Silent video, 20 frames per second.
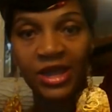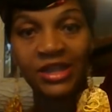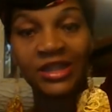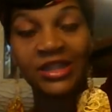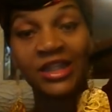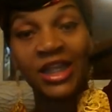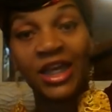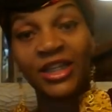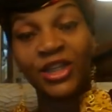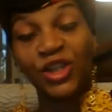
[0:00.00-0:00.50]

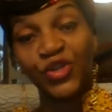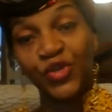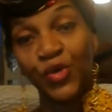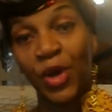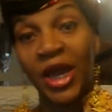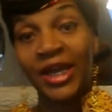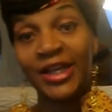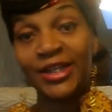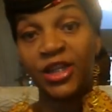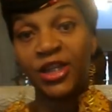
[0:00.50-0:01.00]
Instead of
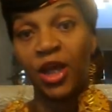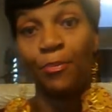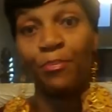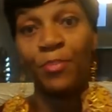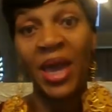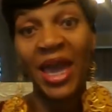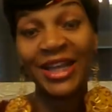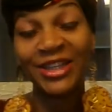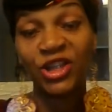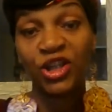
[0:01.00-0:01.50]
trying to
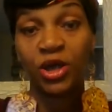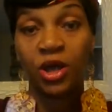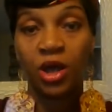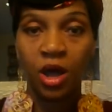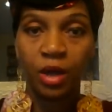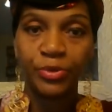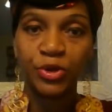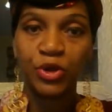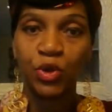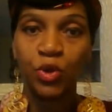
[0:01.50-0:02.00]
match it
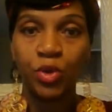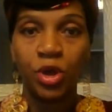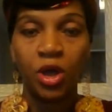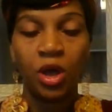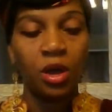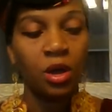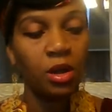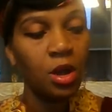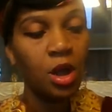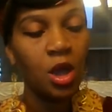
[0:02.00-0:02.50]
up to
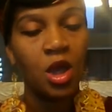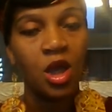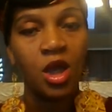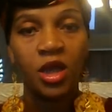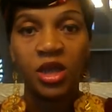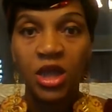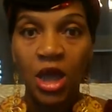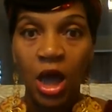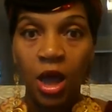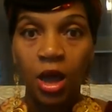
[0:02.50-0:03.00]
the
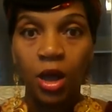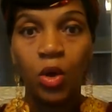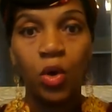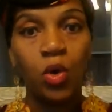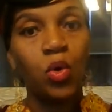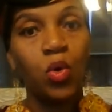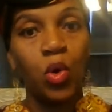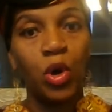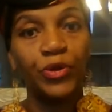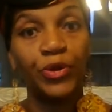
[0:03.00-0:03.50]

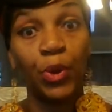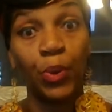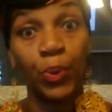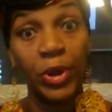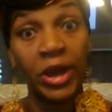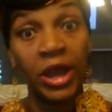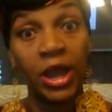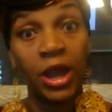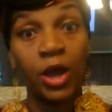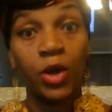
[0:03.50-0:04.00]
yellow or the
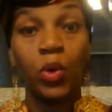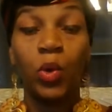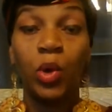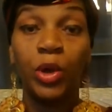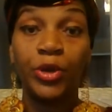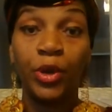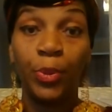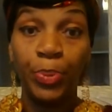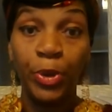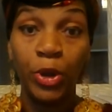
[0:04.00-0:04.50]
red
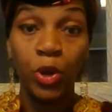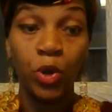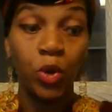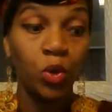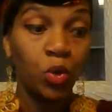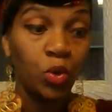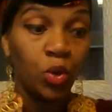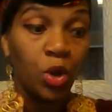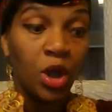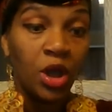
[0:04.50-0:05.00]
or the
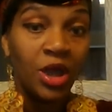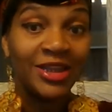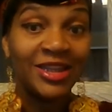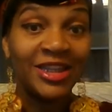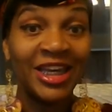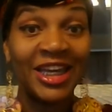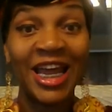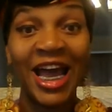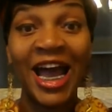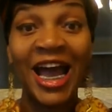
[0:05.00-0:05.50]
blue
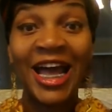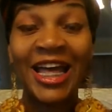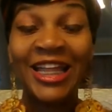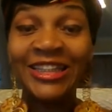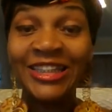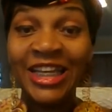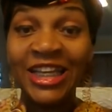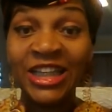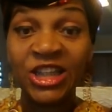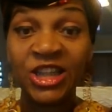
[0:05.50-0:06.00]
that
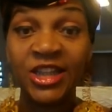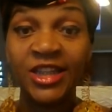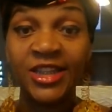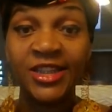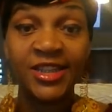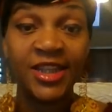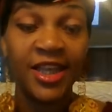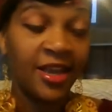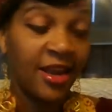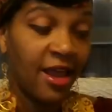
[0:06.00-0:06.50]
I initially
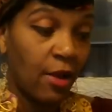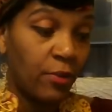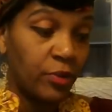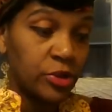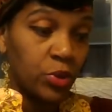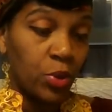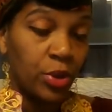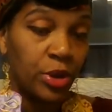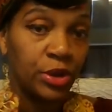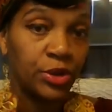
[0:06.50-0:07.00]
said I
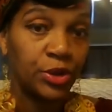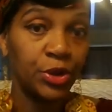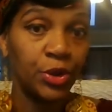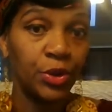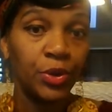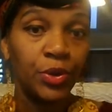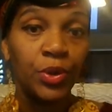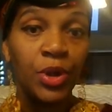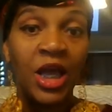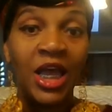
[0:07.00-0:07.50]
was going to
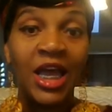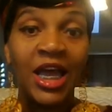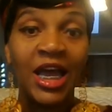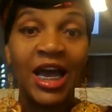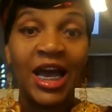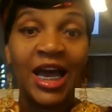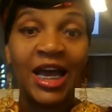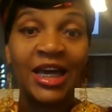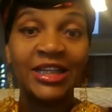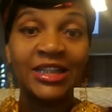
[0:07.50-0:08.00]
do,
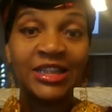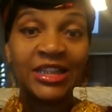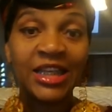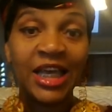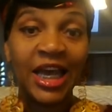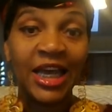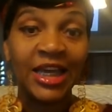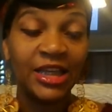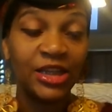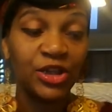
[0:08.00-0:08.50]
I
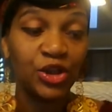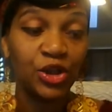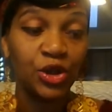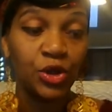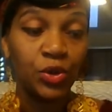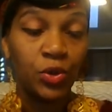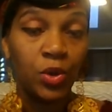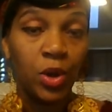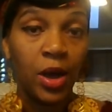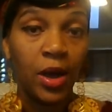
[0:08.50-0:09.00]
decided
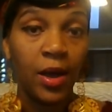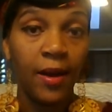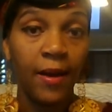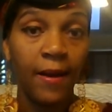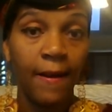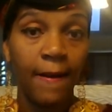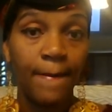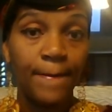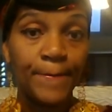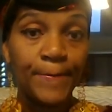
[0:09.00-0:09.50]

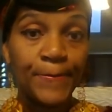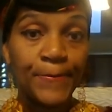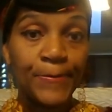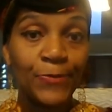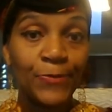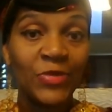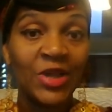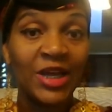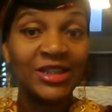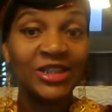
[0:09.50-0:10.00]
to
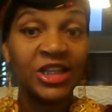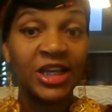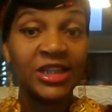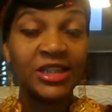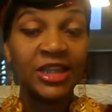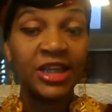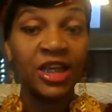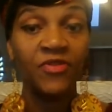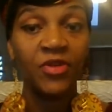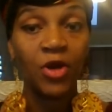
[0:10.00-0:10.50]

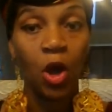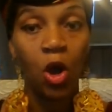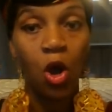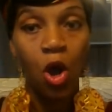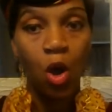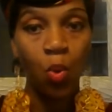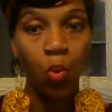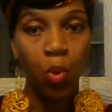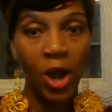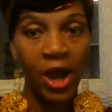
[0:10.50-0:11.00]
just leave it
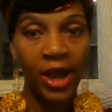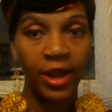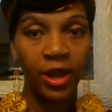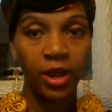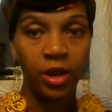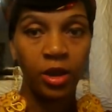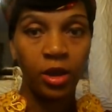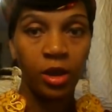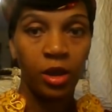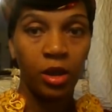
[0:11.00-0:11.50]
all white
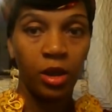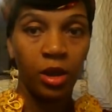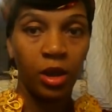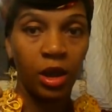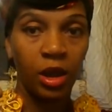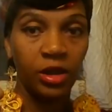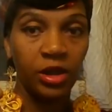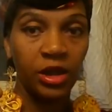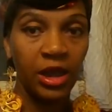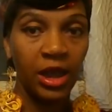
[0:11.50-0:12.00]

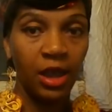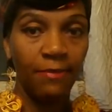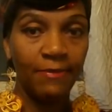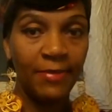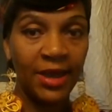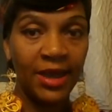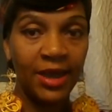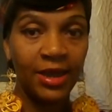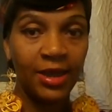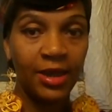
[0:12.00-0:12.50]
and then
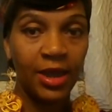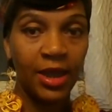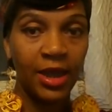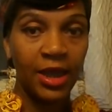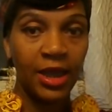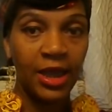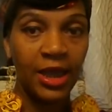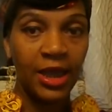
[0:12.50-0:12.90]
make a